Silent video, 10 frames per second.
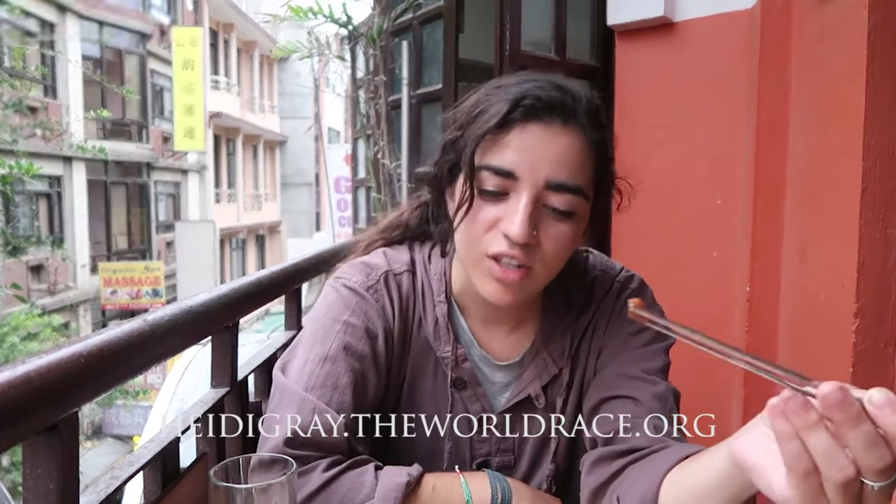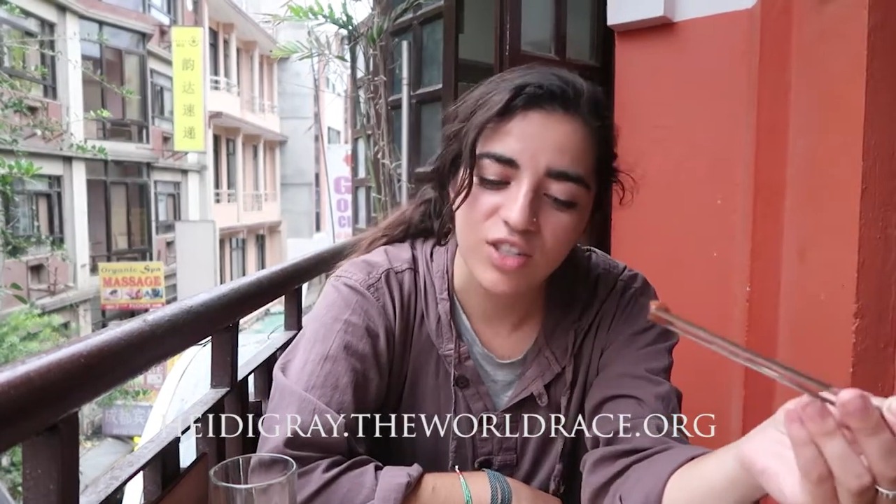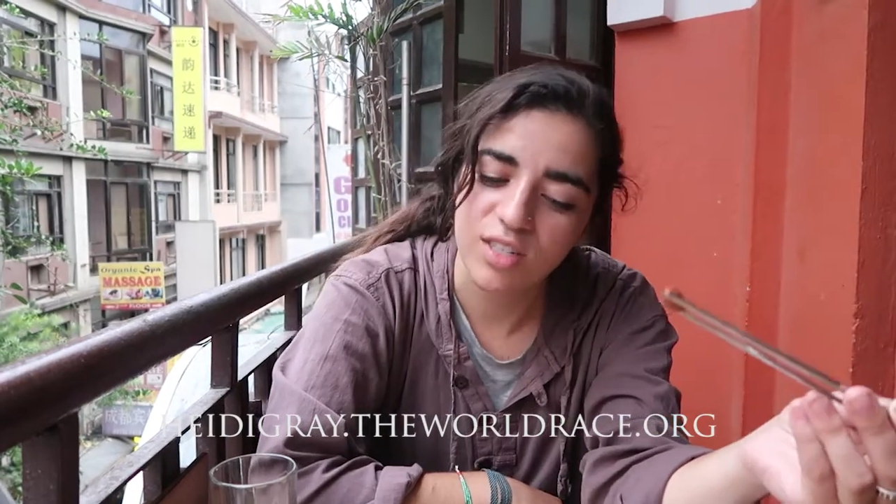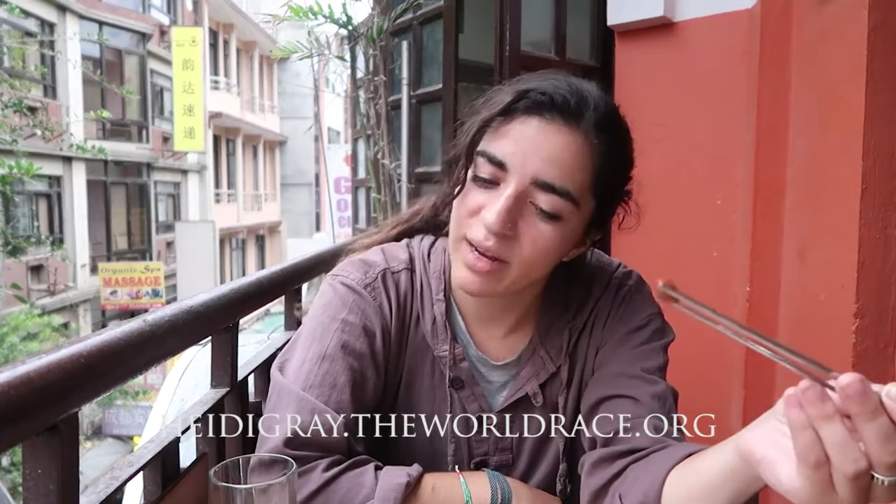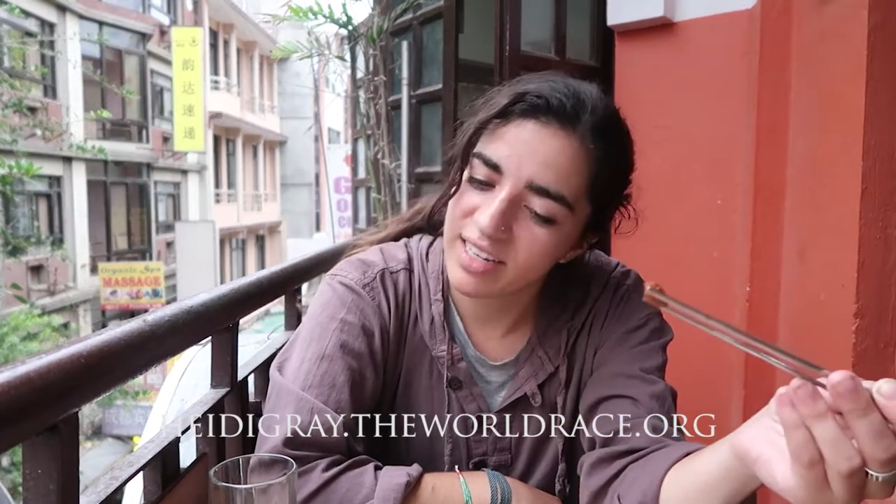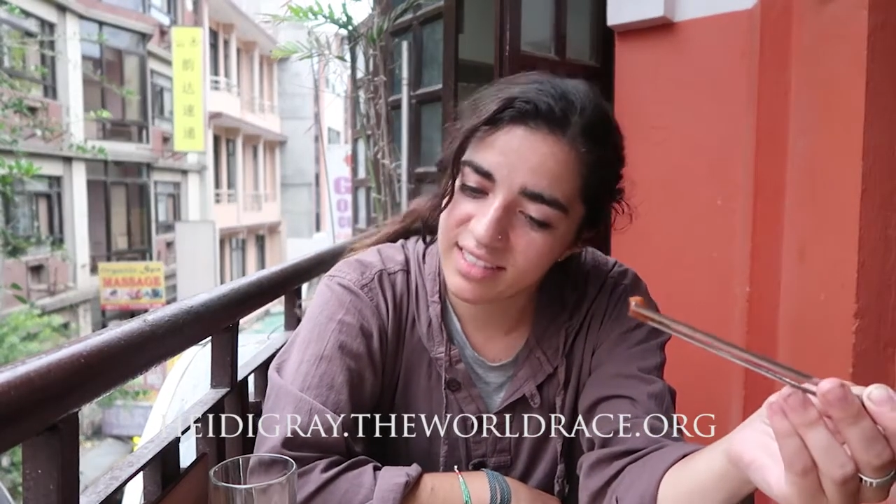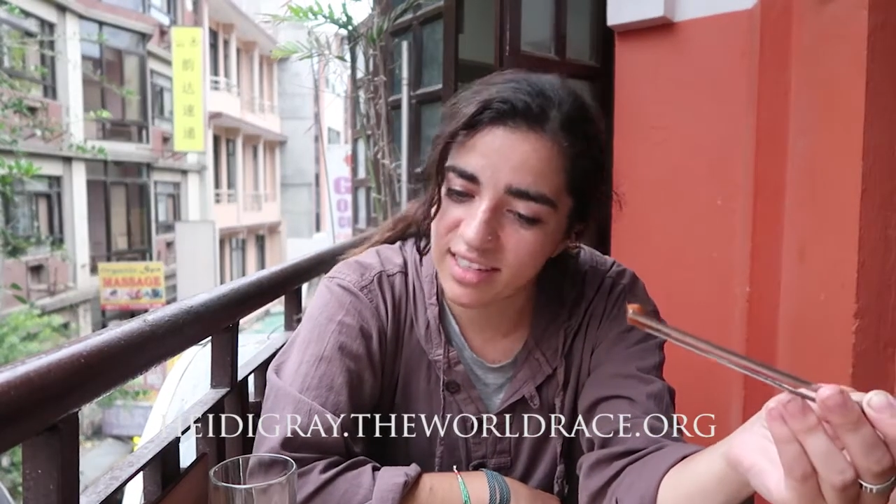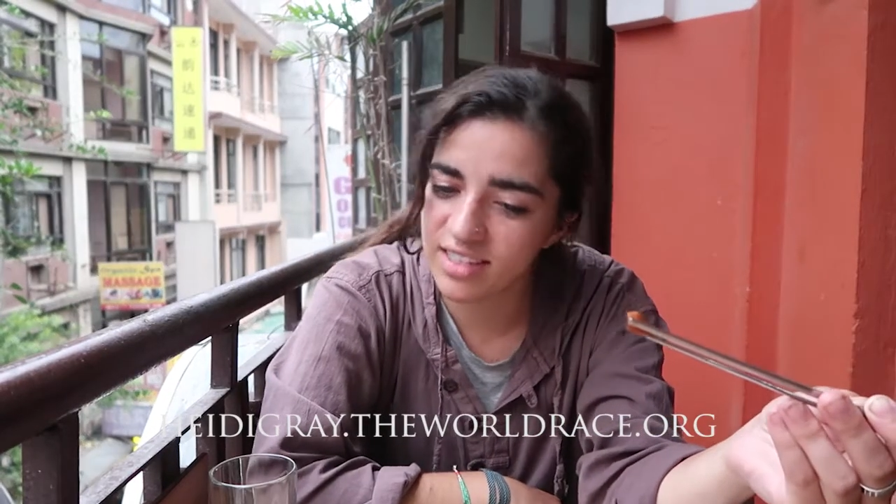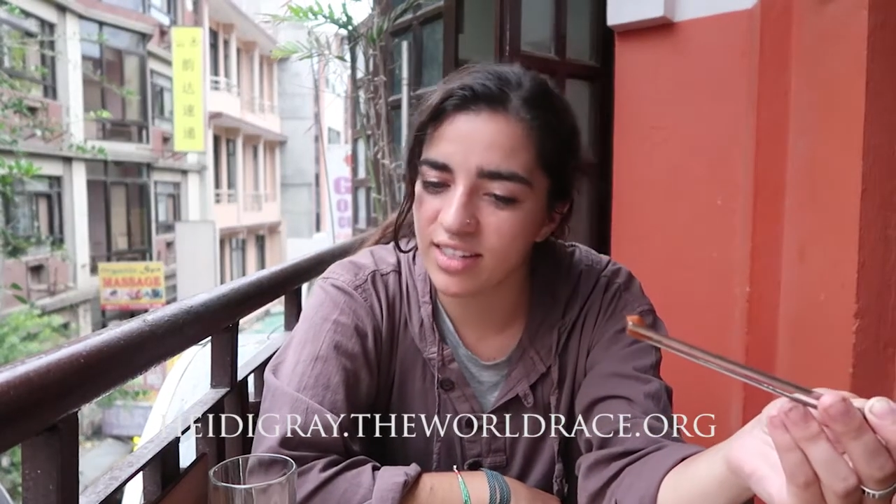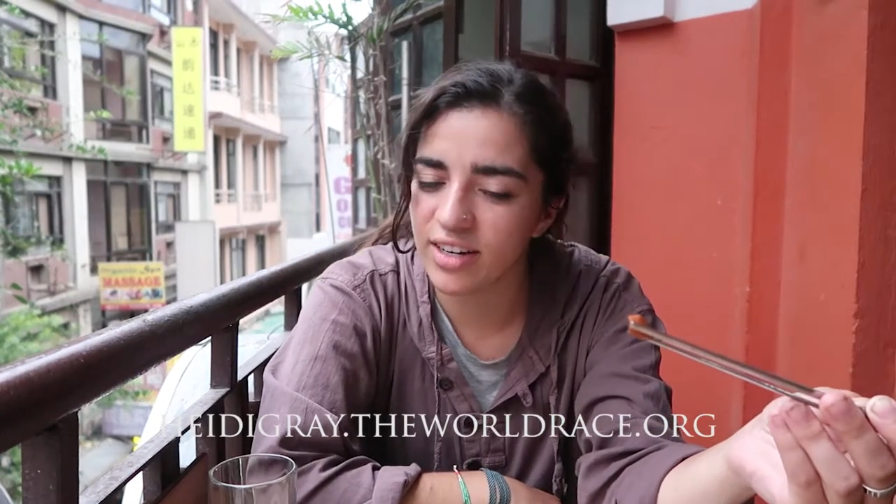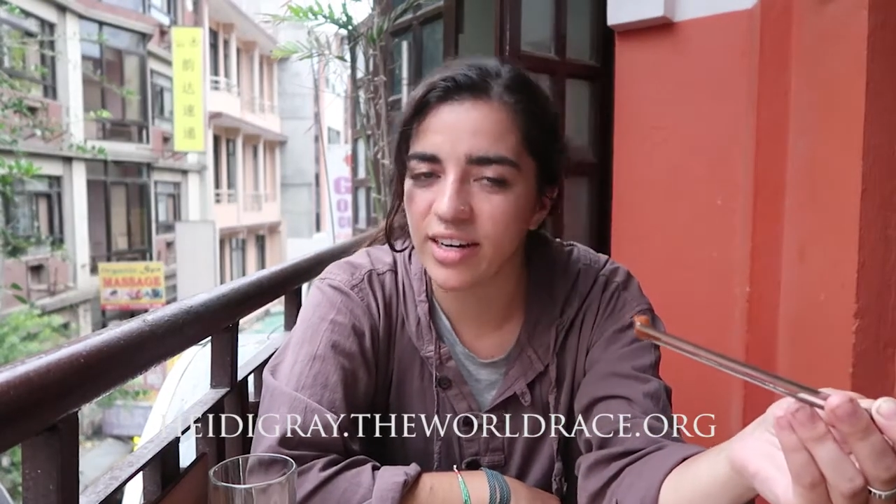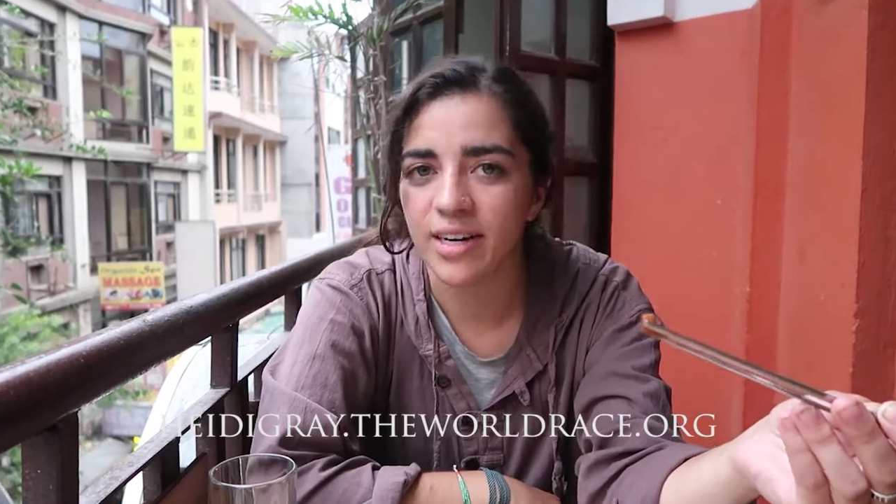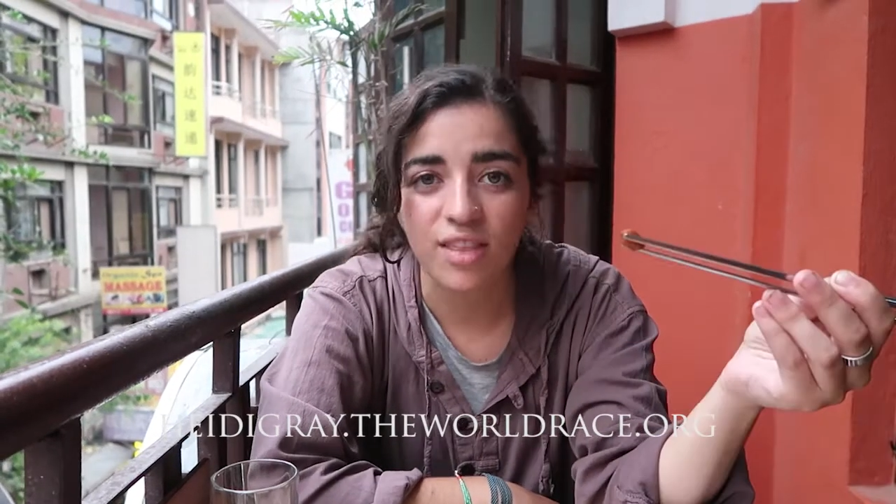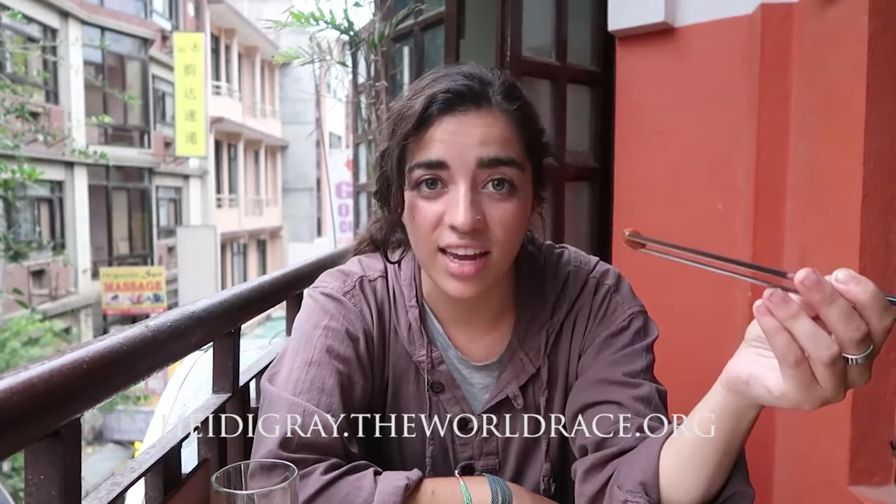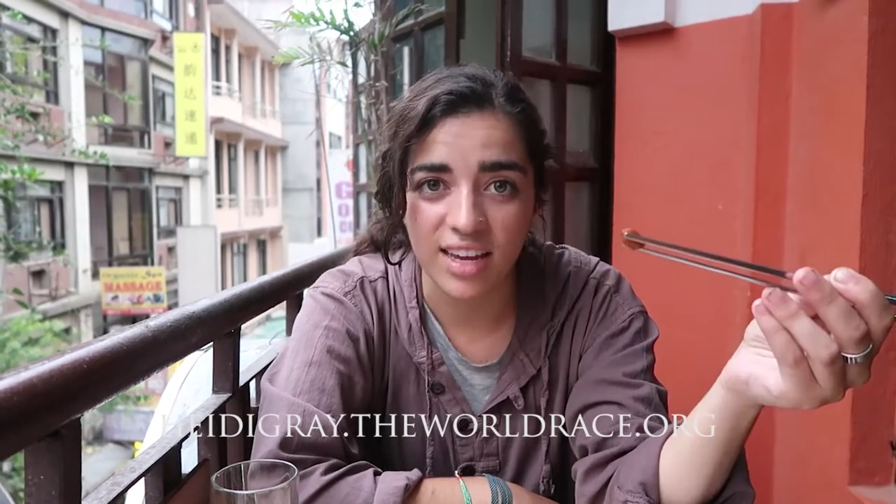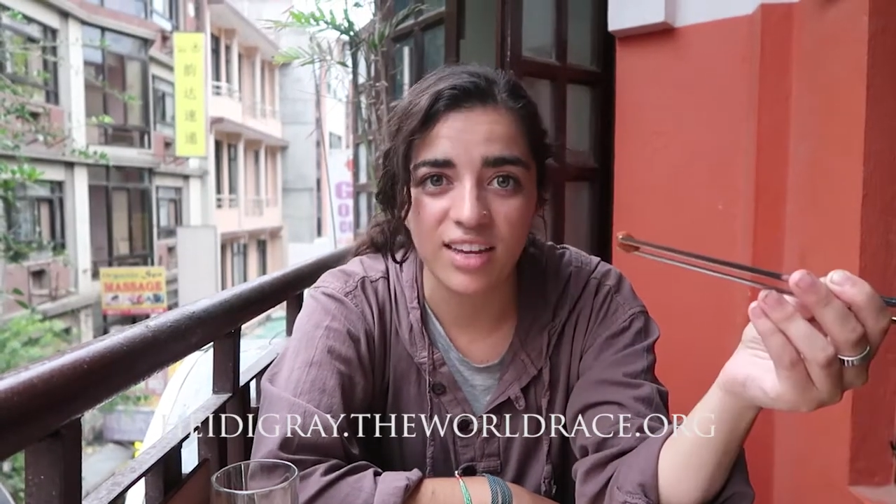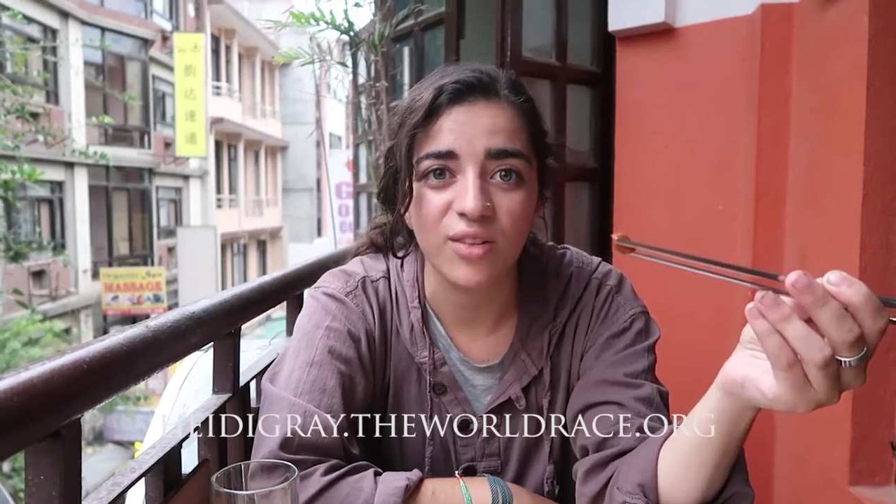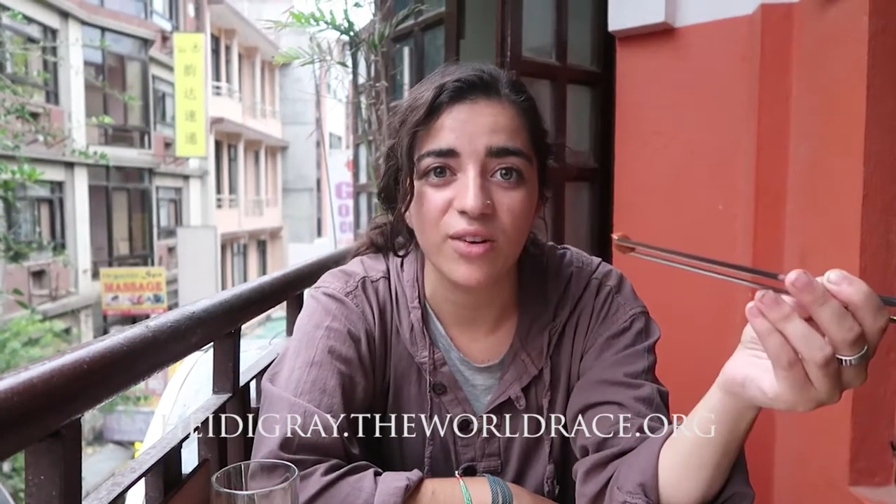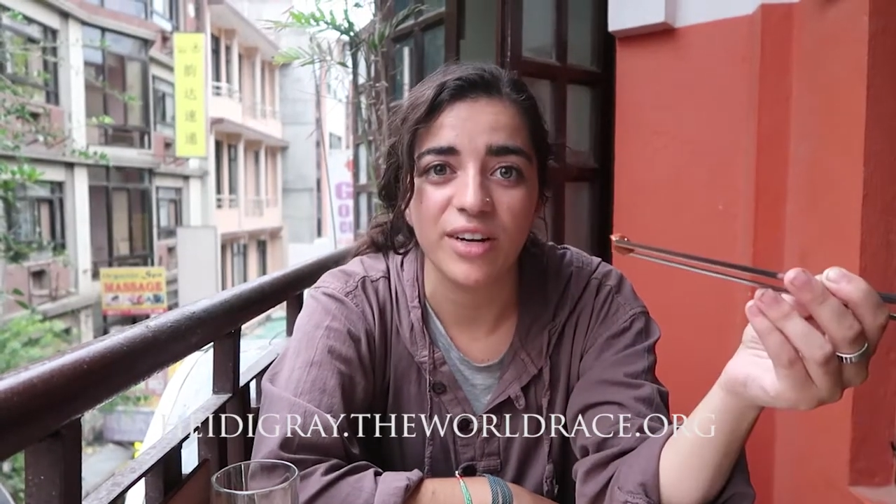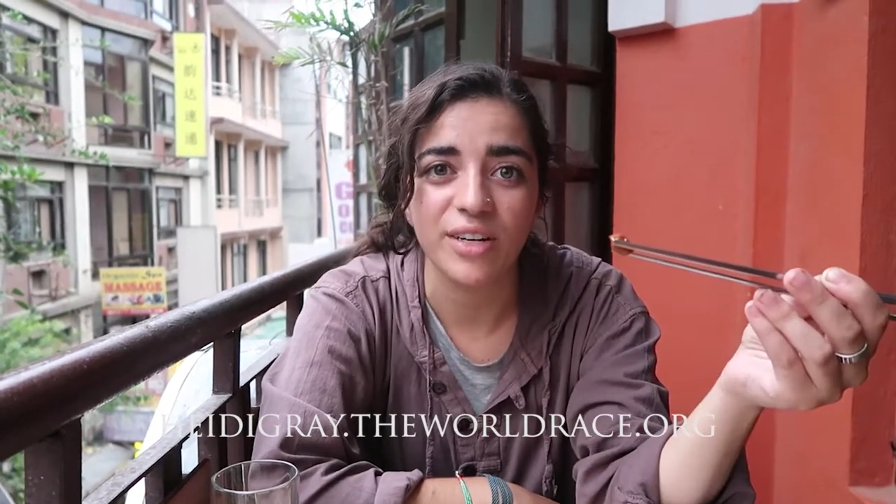She's my sister. Thank you,
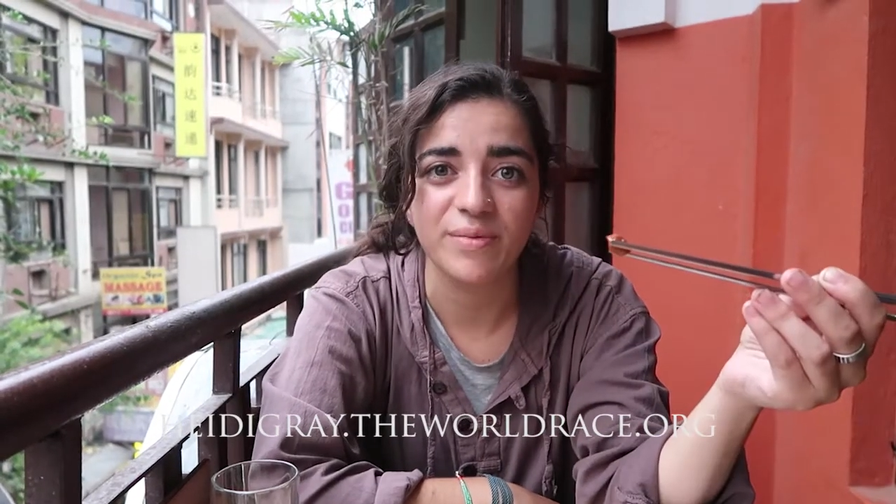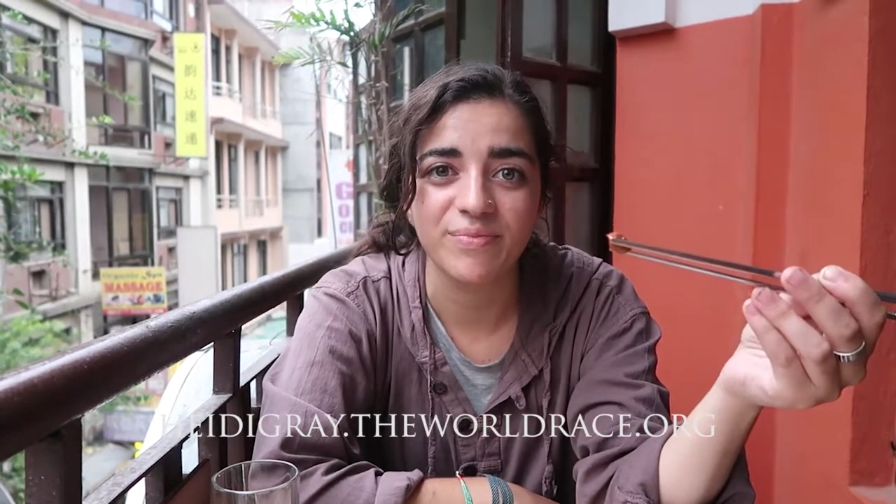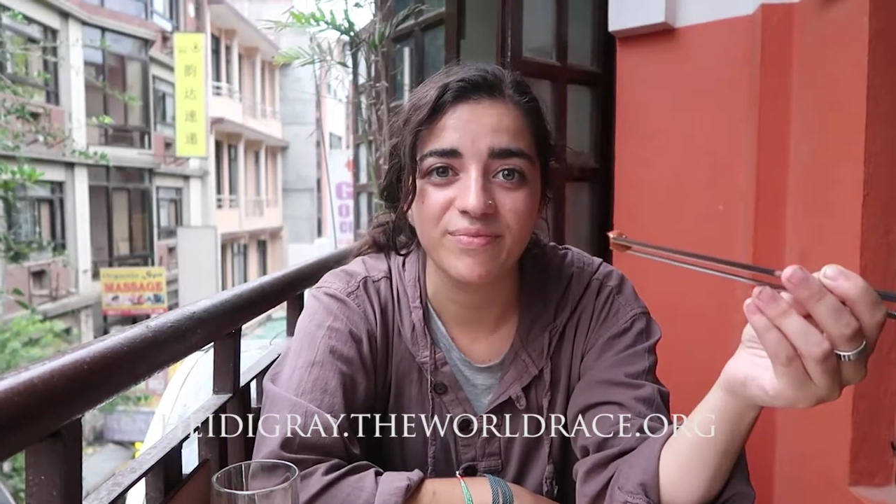Lord.